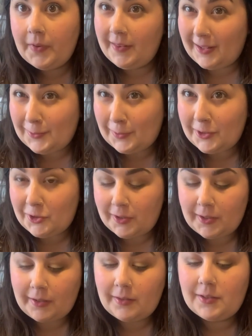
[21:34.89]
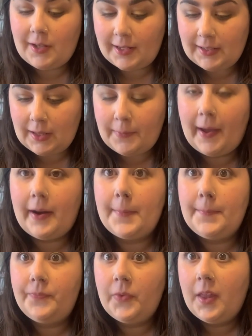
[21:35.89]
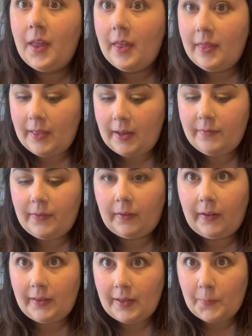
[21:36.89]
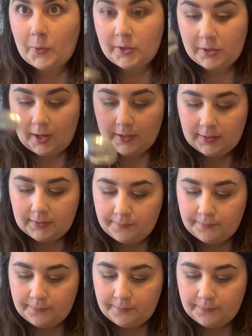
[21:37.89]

That's what I should have done. Sauce on the bottom, then filling, then more sauce.